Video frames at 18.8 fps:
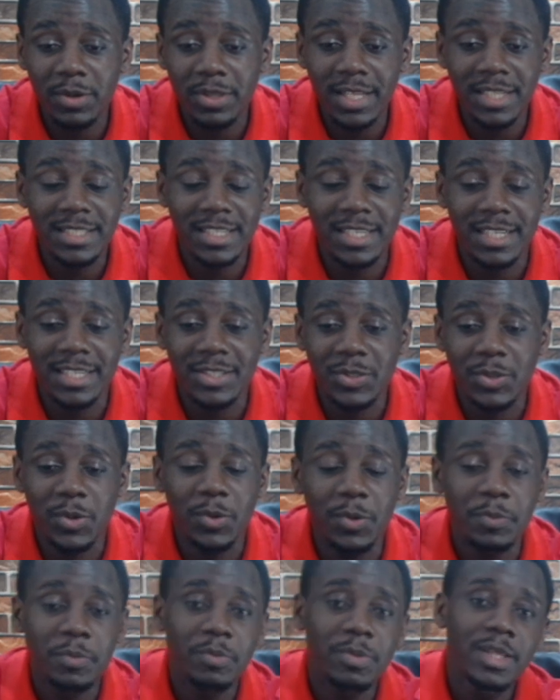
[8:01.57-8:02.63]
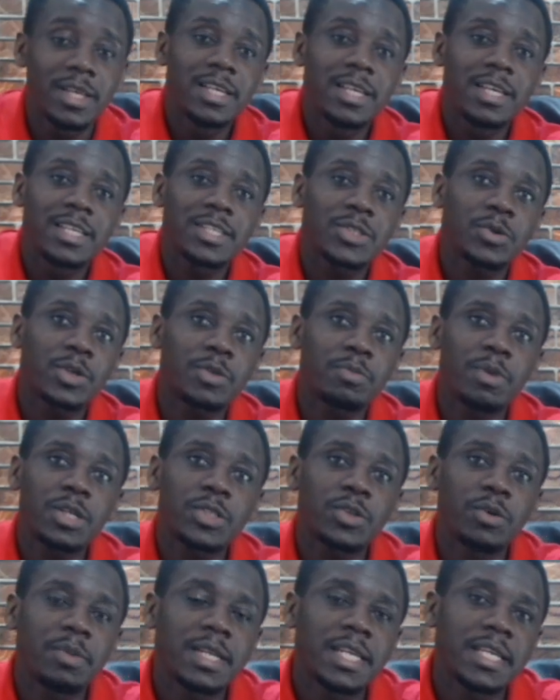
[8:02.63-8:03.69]
that's it. So, Scott
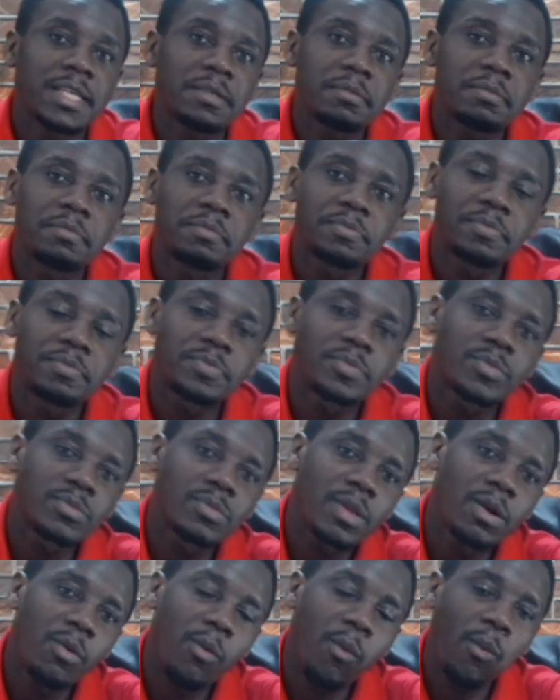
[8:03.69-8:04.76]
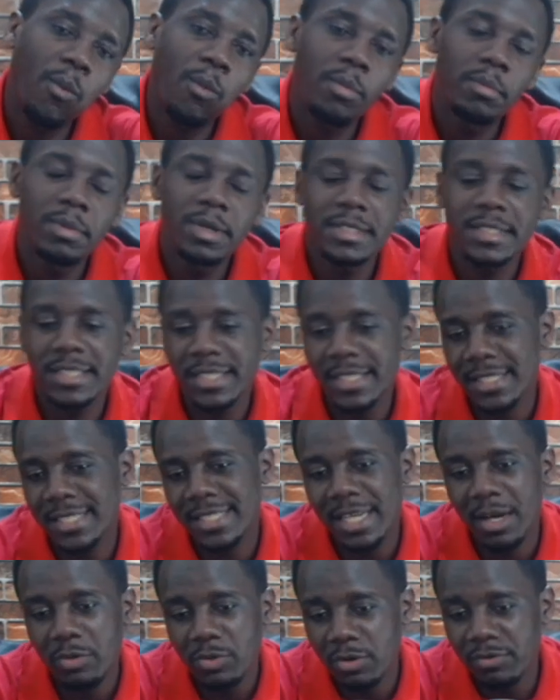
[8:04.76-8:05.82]
McTominay, 6
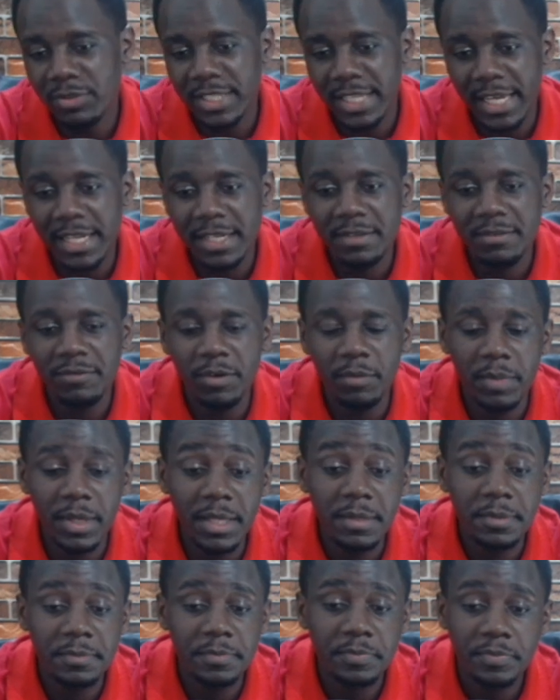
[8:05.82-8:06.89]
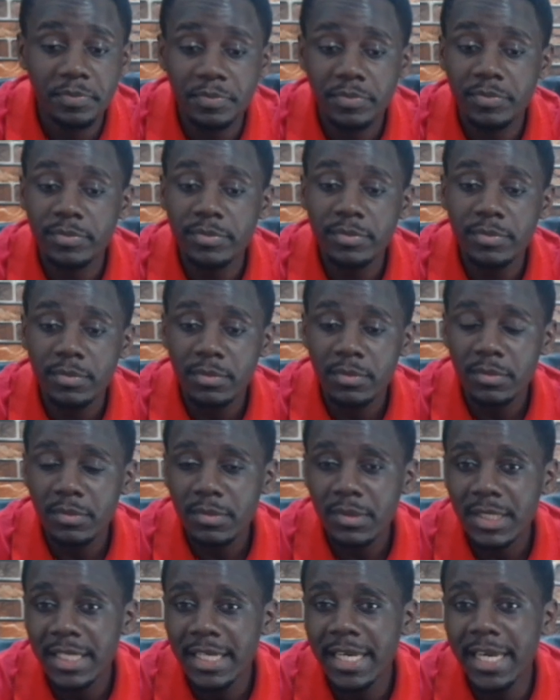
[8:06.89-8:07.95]
out of 10 for me.
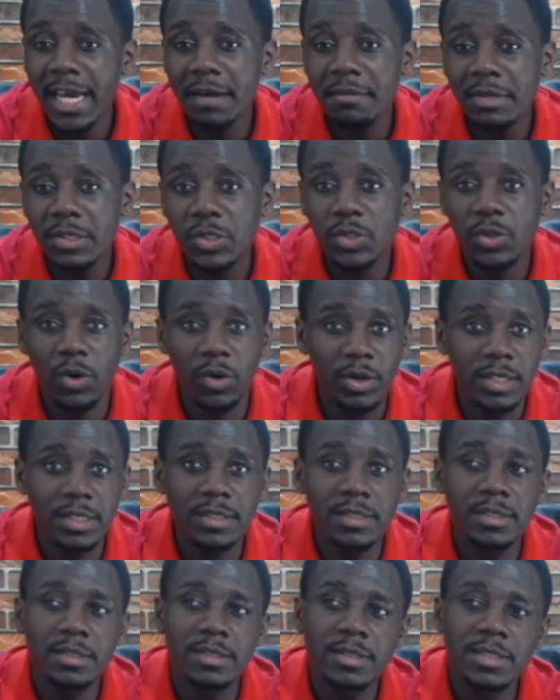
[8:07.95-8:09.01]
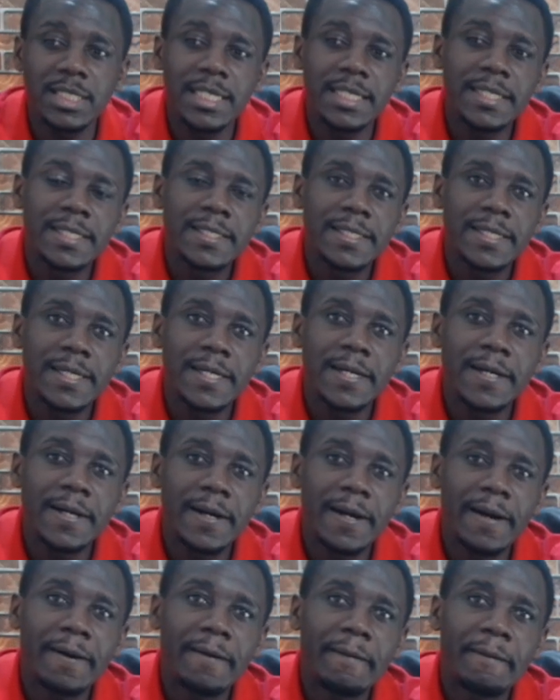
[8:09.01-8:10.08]
Eriksson,
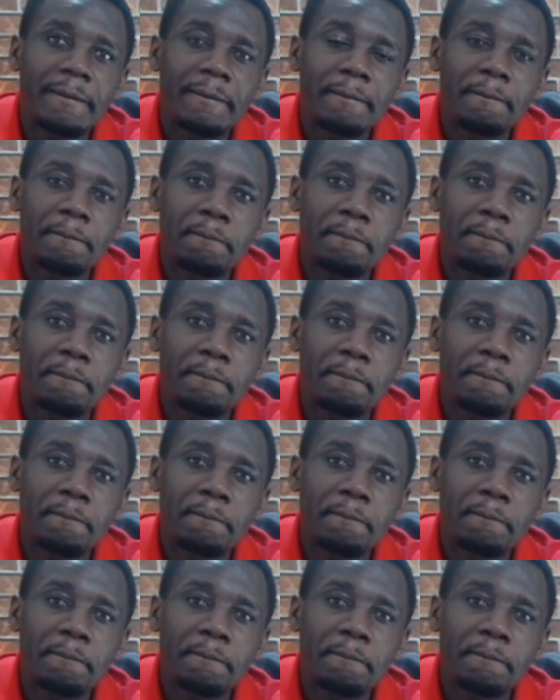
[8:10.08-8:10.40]
to